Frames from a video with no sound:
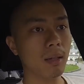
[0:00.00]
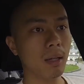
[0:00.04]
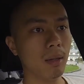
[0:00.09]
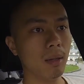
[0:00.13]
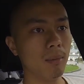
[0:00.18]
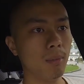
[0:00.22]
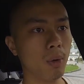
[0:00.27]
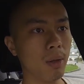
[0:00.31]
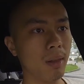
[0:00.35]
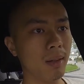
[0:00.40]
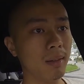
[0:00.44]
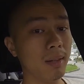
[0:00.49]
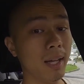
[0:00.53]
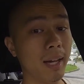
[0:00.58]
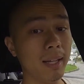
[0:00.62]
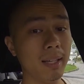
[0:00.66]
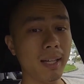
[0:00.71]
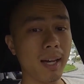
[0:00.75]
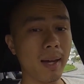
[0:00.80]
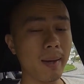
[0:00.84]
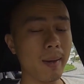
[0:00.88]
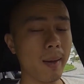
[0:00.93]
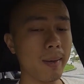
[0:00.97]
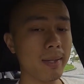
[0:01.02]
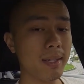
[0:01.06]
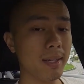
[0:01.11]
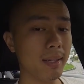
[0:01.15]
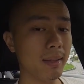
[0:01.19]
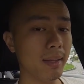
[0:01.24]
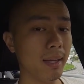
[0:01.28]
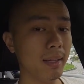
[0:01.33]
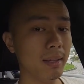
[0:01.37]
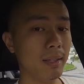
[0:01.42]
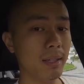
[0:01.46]
More than likely, I'm
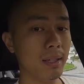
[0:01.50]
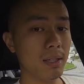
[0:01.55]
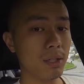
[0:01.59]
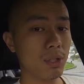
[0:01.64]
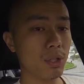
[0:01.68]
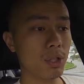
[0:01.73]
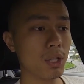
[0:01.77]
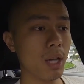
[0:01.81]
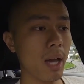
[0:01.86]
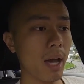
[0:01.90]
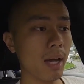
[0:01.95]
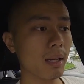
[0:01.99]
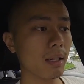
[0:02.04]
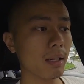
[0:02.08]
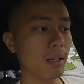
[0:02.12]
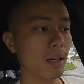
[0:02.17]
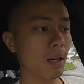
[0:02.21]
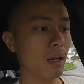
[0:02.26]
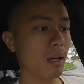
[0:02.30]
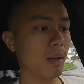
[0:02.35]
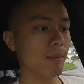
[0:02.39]
guessing they didn't check,